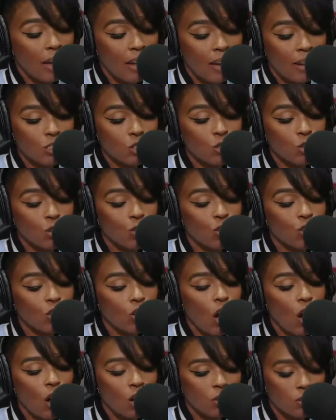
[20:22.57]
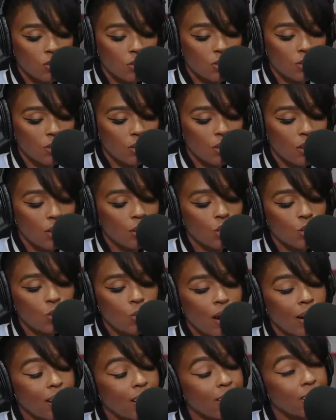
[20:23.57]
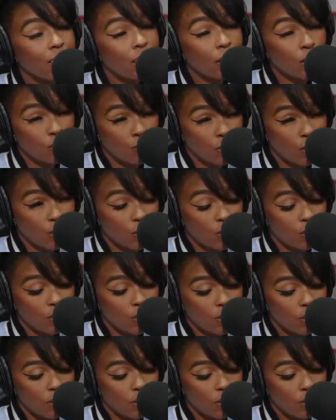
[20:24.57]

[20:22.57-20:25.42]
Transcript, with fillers: as your thoughts. Mm. You got to love you